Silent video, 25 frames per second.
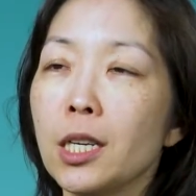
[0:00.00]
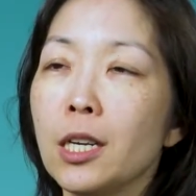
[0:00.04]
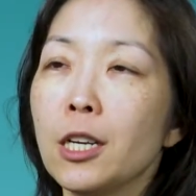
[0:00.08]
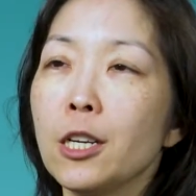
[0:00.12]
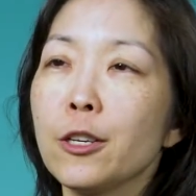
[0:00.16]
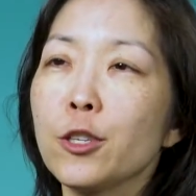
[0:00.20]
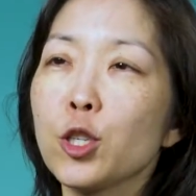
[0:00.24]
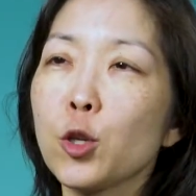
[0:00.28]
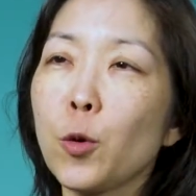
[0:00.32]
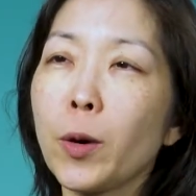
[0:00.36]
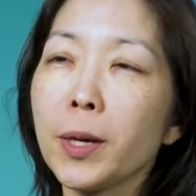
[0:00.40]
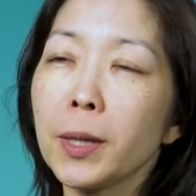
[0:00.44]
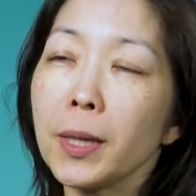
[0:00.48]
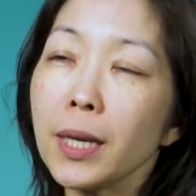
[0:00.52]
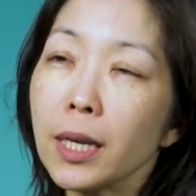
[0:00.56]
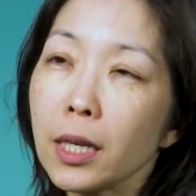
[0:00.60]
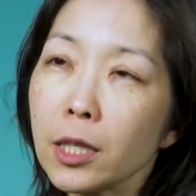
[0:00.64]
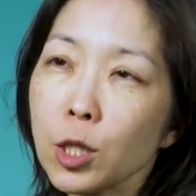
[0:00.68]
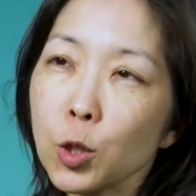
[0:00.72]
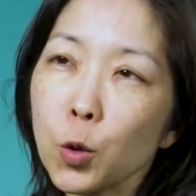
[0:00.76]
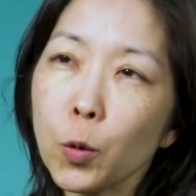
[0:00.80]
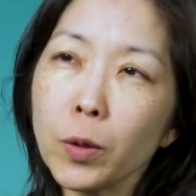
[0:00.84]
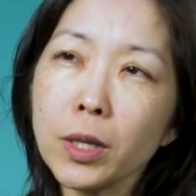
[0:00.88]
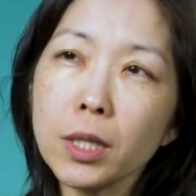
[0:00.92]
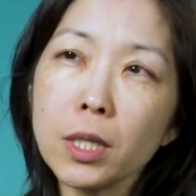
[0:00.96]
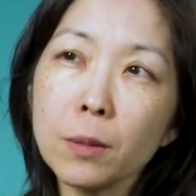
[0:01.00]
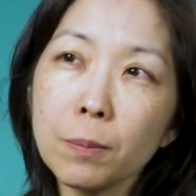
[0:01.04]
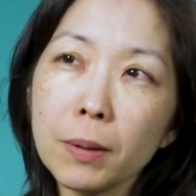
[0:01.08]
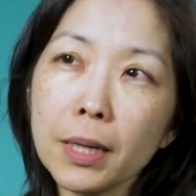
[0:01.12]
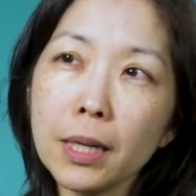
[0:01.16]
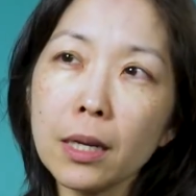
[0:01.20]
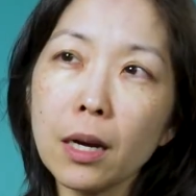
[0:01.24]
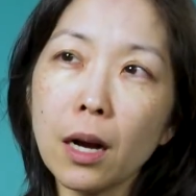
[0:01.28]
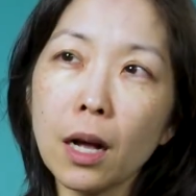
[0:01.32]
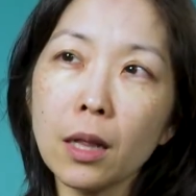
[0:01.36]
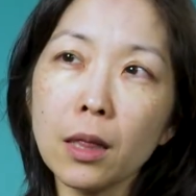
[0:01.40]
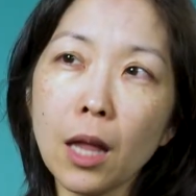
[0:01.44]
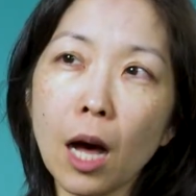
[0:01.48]
So I think it's going to be
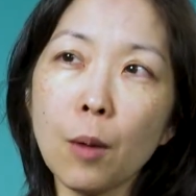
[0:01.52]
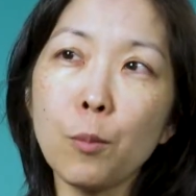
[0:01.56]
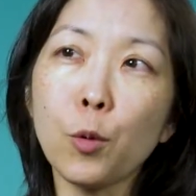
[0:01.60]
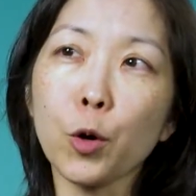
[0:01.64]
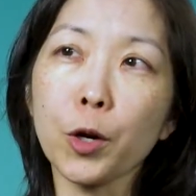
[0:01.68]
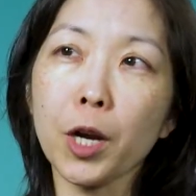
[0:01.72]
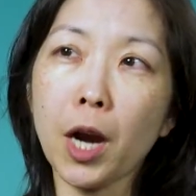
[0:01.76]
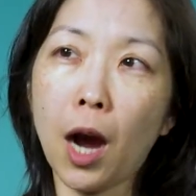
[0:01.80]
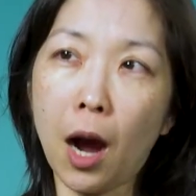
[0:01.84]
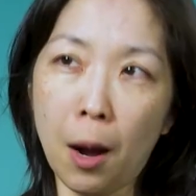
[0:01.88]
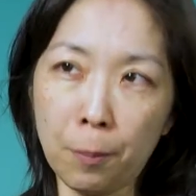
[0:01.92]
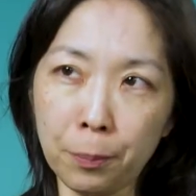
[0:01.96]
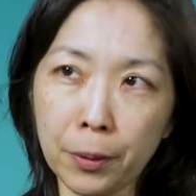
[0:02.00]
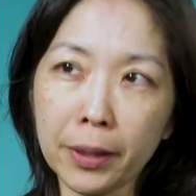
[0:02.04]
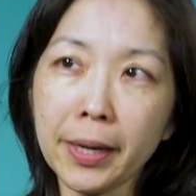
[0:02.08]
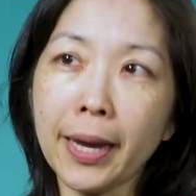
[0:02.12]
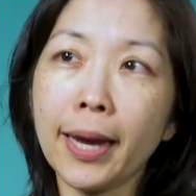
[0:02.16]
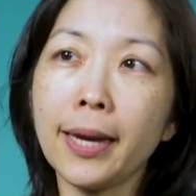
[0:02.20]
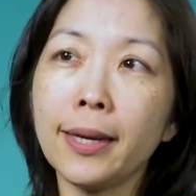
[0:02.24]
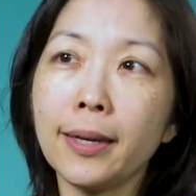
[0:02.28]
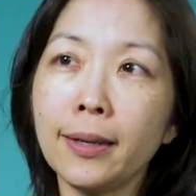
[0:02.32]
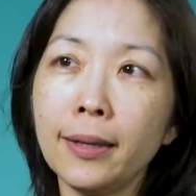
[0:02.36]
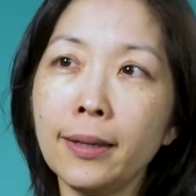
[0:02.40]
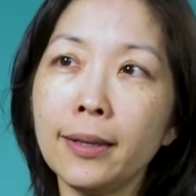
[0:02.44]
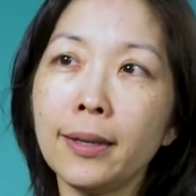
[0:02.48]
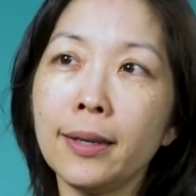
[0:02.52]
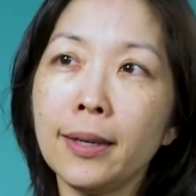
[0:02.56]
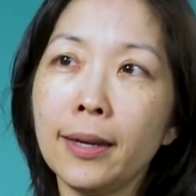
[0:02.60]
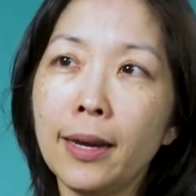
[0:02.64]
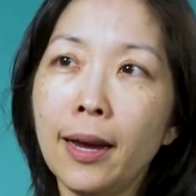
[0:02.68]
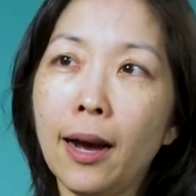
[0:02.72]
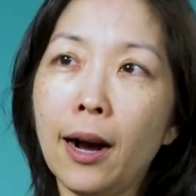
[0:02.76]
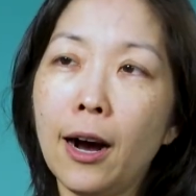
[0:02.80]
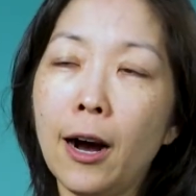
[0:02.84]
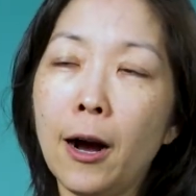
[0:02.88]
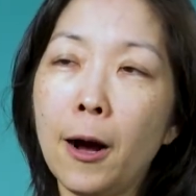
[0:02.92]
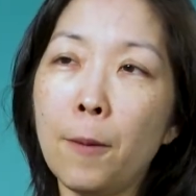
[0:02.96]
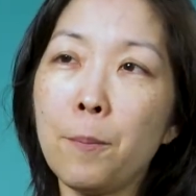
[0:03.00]
a lot more complicated,
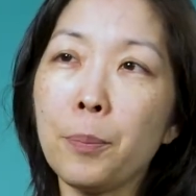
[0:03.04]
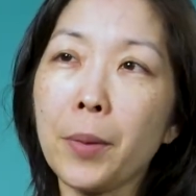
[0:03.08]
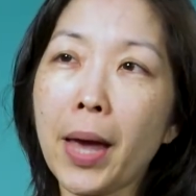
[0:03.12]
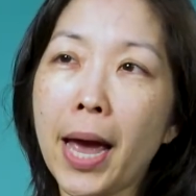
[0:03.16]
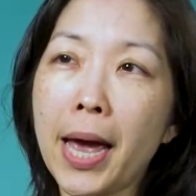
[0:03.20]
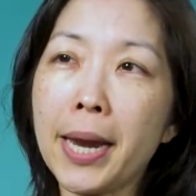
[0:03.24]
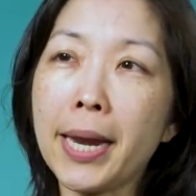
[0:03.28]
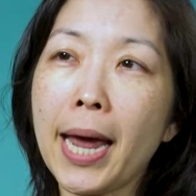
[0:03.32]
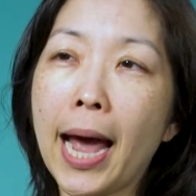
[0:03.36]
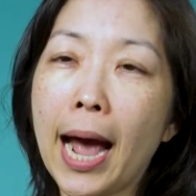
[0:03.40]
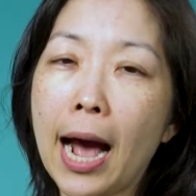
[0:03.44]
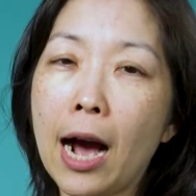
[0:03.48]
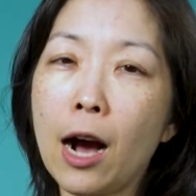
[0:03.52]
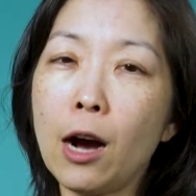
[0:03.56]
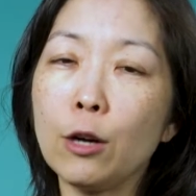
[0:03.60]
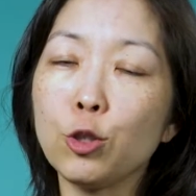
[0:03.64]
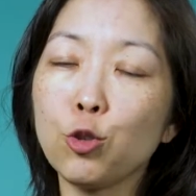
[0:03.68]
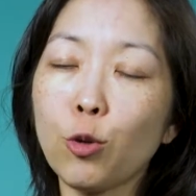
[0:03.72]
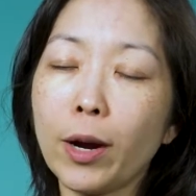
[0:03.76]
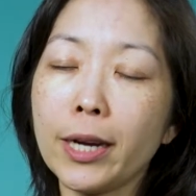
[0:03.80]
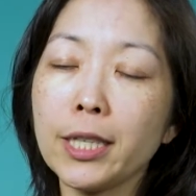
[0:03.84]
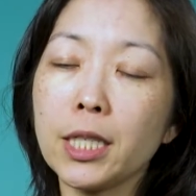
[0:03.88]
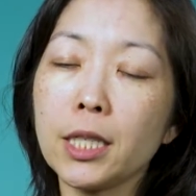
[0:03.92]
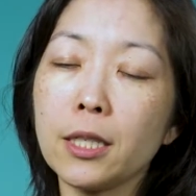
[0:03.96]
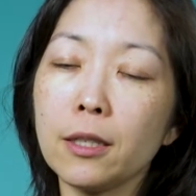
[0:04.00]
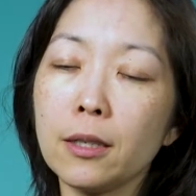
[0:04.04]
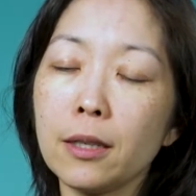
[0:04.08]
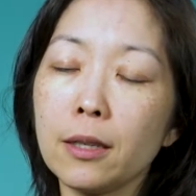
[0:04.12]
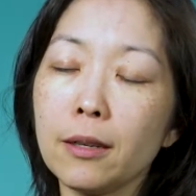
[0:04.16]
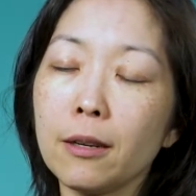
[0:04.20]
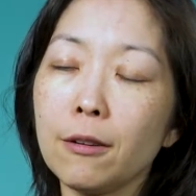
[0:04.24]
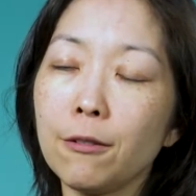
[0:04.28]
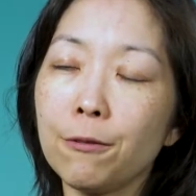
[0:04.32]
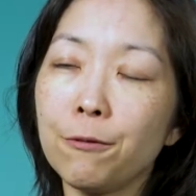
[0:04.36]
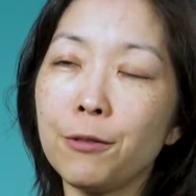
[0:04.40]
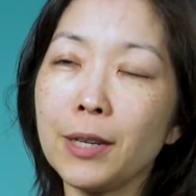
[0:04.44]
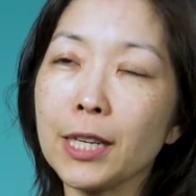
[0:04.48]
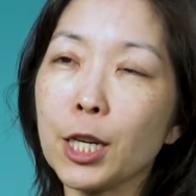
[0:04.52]
and trying to
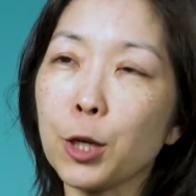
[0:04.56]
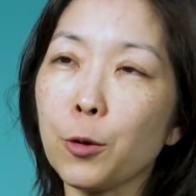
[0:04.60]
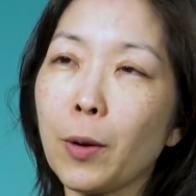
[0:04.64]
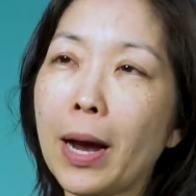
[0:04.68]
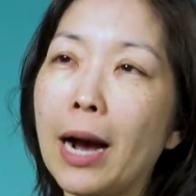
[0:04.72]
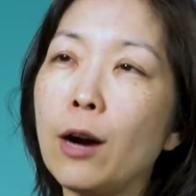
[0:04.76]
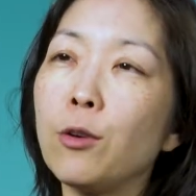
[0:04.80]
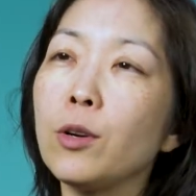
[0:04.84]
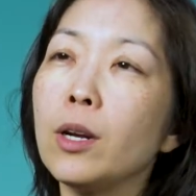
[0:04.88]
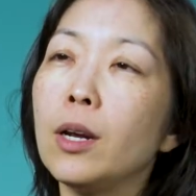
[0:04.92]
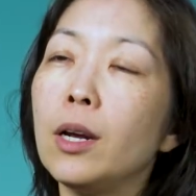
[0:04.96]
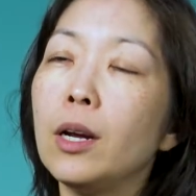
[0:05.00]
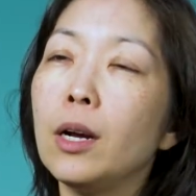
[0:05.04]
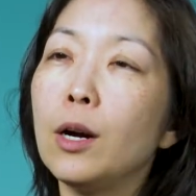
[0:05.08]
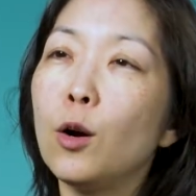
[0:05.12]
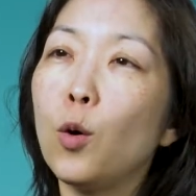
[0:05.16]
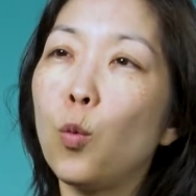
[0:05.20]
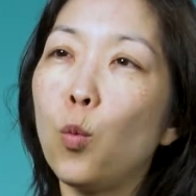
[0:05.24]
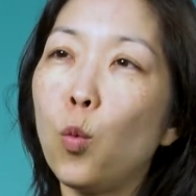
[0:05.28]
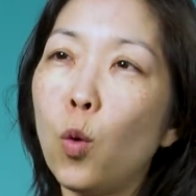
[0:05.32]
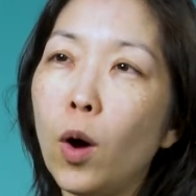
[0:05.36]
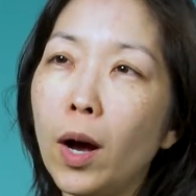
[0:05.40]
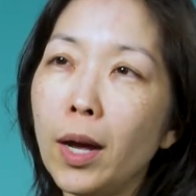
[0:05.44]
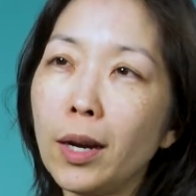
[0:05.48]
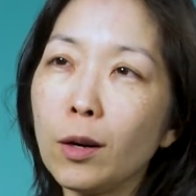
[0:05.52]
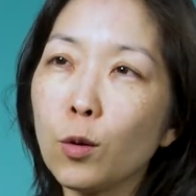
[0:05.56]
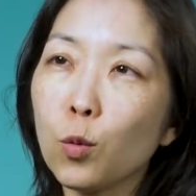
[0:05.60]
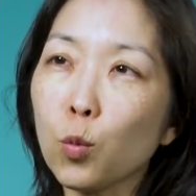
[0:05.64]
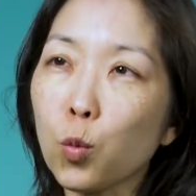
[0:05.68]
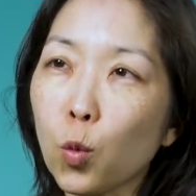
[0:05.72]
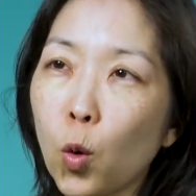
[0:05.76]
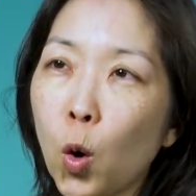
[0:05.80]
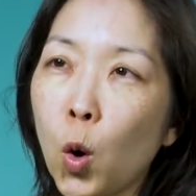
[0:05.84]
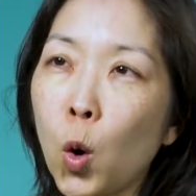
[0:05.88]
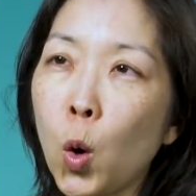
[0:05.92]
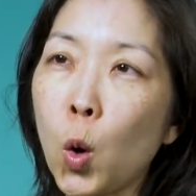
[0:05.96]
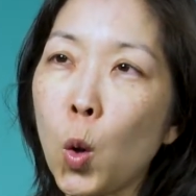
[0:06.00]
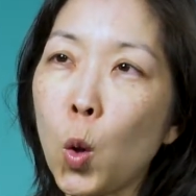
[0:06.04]
figure out what
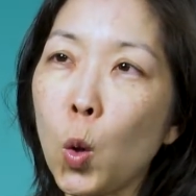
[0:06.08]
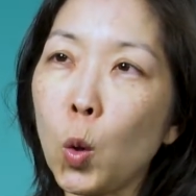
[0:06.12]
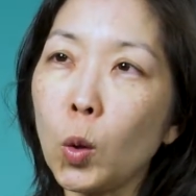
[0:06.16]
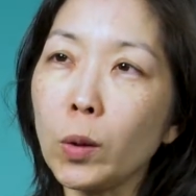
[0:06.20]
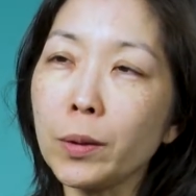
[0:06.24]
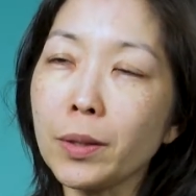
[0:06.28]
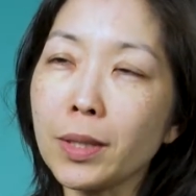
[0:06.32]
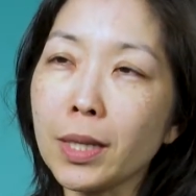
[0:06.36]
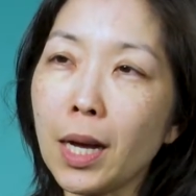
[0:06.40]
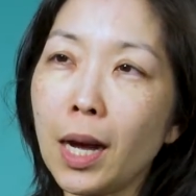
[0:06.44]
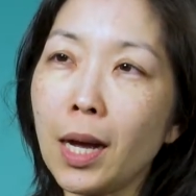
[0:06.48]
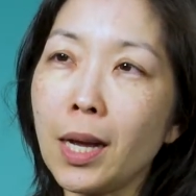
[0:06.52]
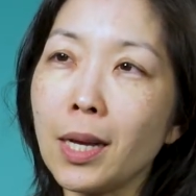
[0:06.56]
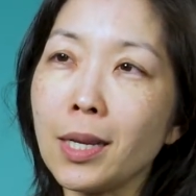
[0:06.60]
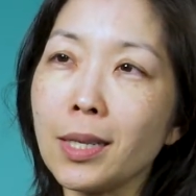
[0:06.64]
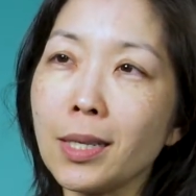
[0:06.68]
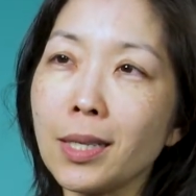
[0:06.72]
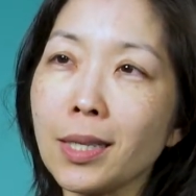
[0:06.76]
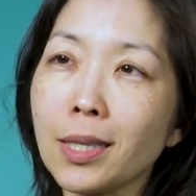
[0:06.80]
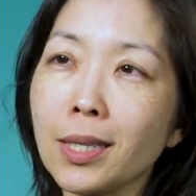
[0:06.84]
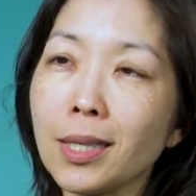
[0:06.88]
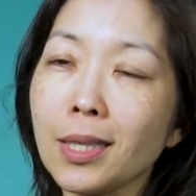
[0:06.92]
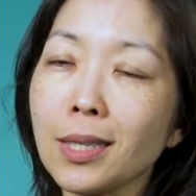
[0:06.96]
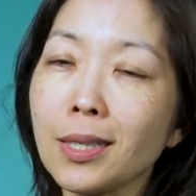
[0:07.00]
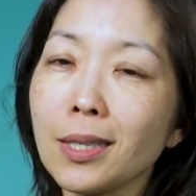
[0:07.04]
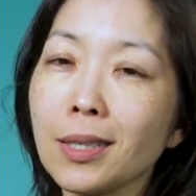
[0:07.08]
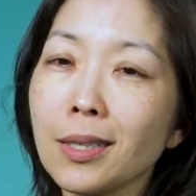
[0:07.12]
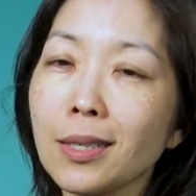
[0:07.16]
role does